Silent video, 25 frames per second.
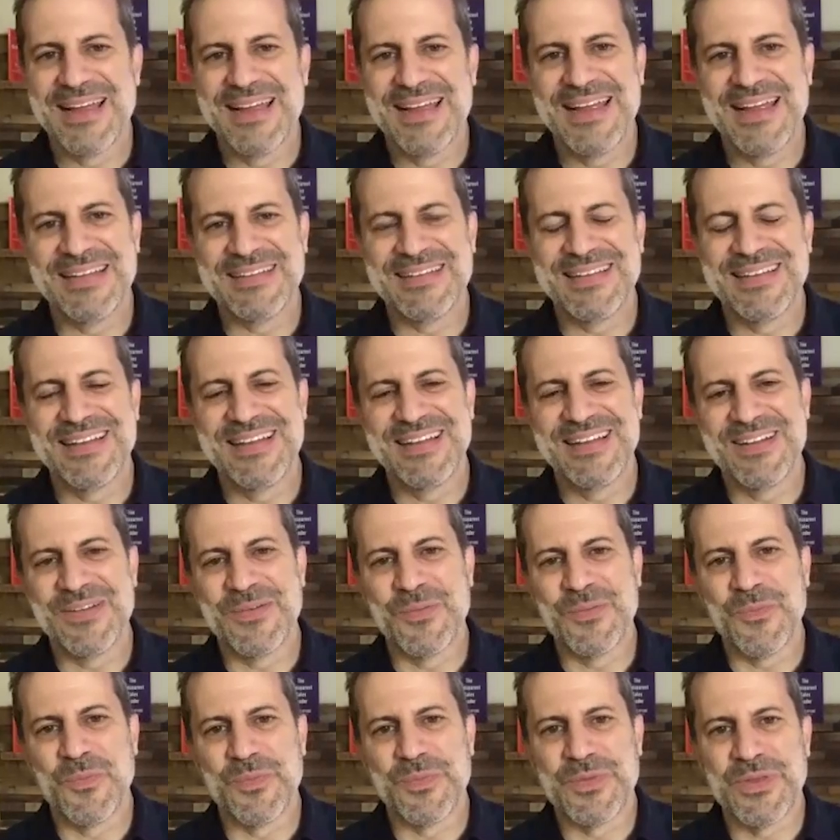it,
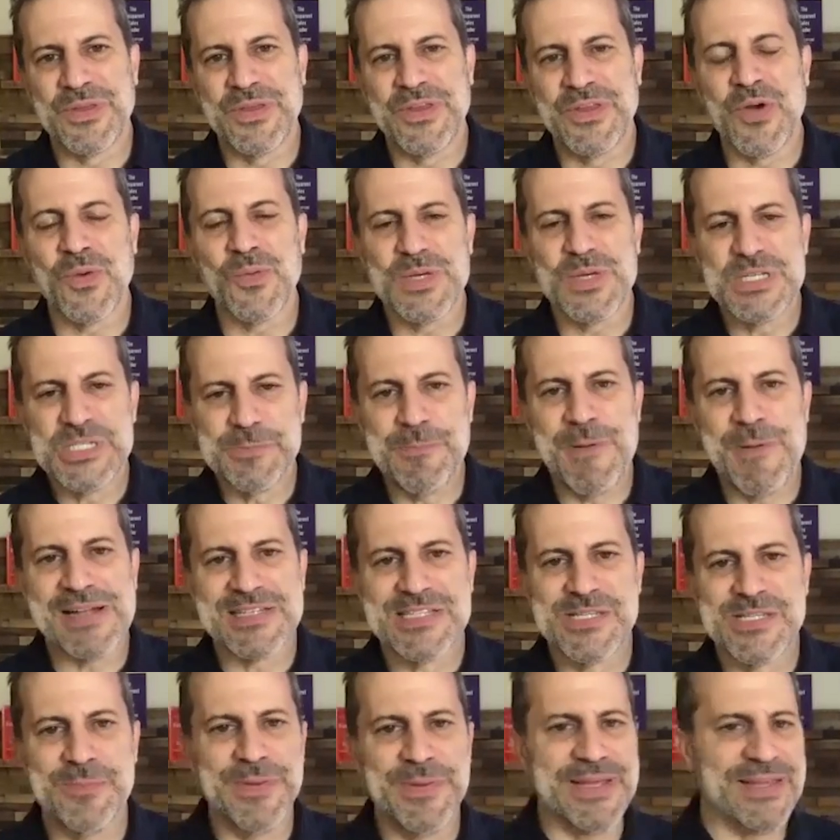your
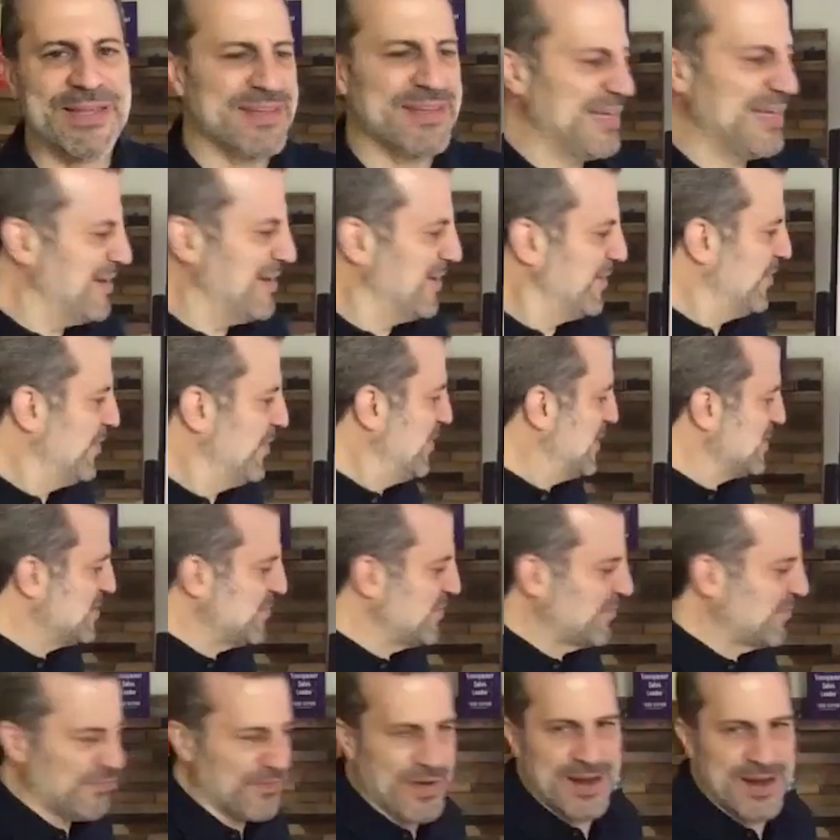responsibility under
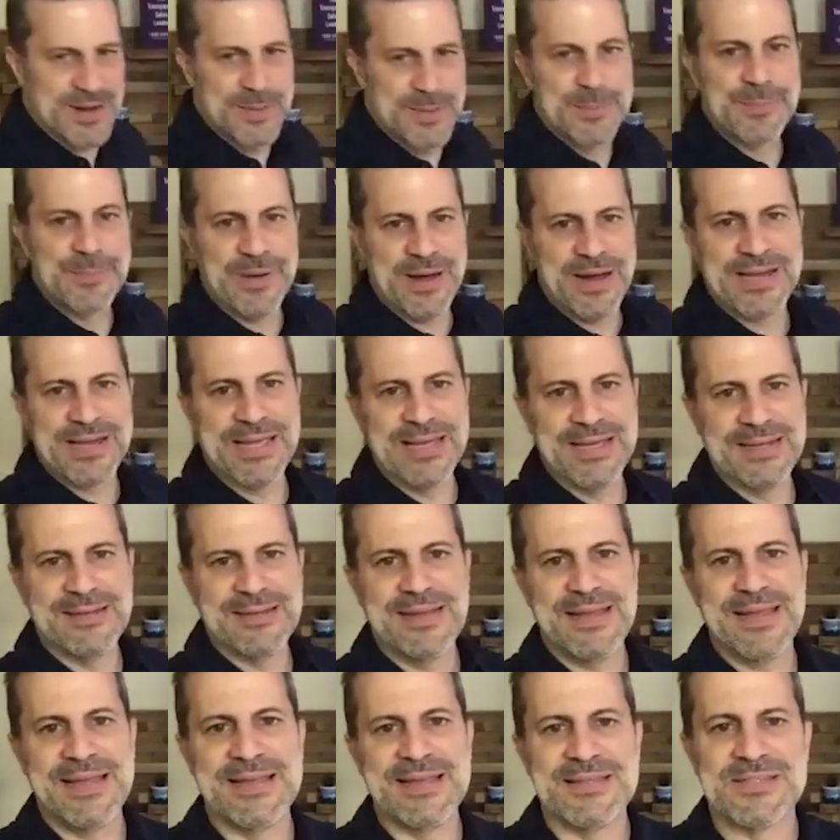this fun bucket
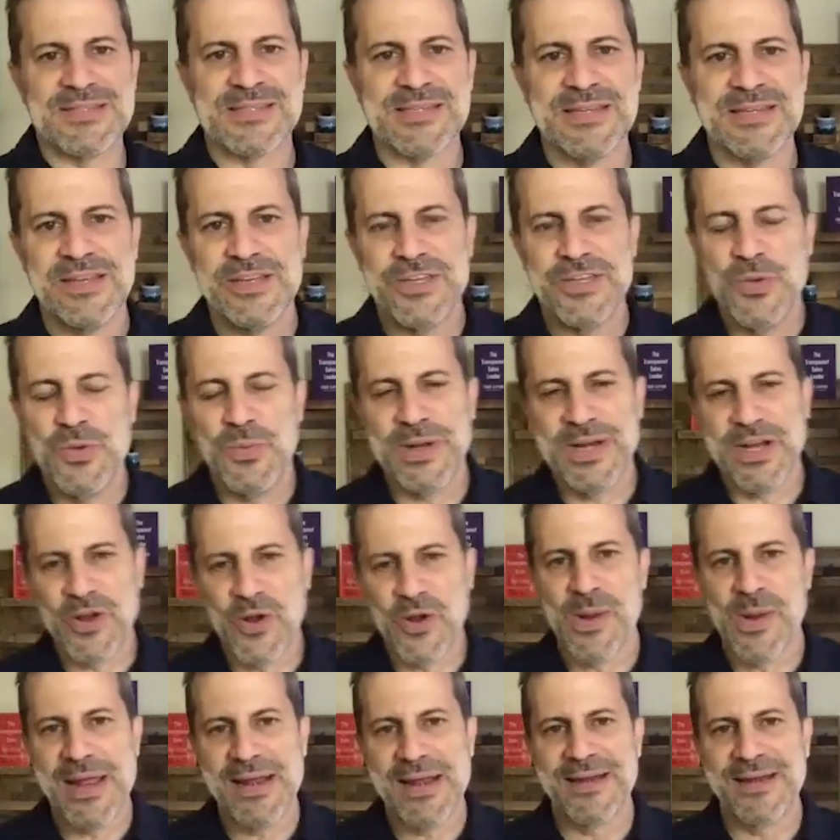is you want to
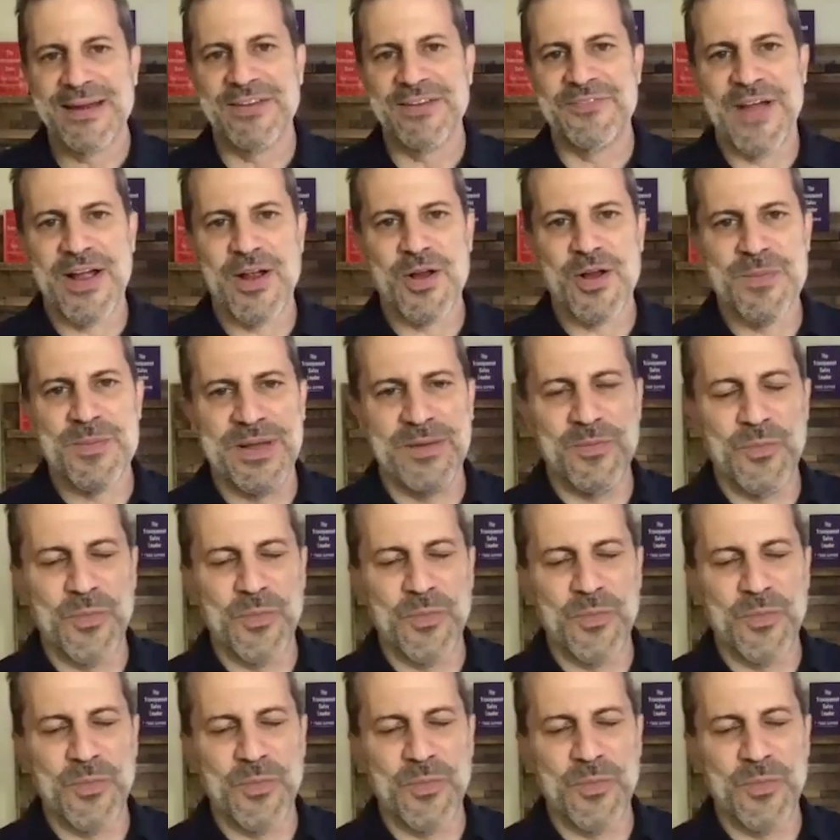create an environment where